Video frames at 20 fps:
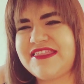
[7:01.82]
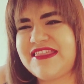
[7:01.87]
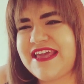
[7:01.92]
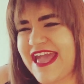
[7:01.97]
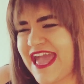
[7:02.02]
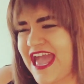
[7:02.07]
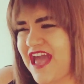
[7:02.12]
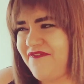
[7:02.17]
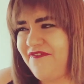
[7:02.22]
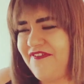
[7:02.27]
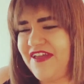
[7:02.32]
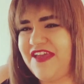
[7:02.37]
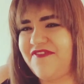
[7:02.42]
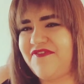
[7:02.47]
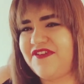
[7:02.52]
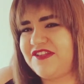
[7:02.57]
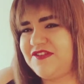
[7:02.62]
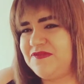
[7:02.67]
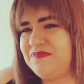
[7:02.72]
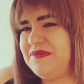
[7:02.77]
they have
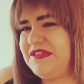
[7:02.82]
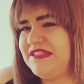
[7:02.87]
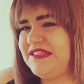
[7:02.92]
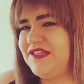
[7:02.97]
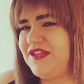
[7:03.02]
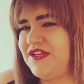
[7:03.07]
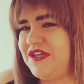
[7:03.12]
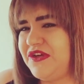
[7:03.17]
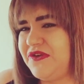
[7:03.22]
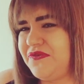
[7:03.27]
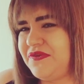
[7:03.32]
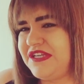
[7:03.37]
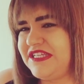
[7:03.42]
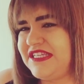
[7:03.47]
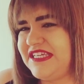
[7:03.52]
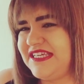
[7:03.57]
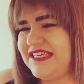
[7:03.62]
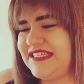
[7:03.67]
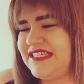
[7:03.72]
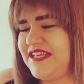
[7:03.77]
even to be
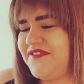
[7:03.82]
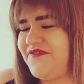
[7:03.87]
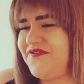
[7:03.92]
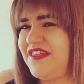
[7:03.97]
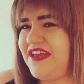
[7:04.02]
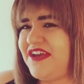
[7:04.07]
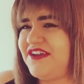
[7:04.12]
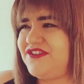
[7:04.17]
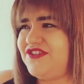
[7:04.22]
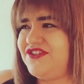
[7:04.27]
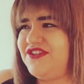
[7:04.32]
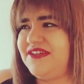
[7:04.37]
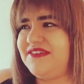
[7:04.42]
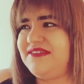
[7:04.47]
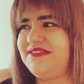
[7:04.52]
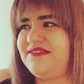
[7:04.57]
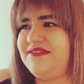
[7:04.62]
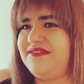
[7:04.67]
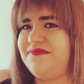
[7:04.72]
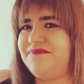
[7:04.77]
securities if there's
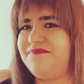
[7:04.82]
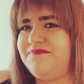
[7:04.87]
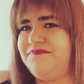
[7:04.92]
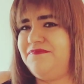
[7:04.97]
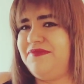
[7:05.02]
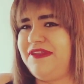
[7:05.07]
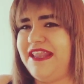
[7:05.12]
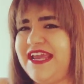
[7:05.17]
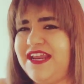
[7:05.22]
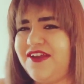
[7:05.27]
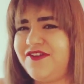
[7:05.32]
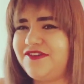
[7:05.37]
just plane,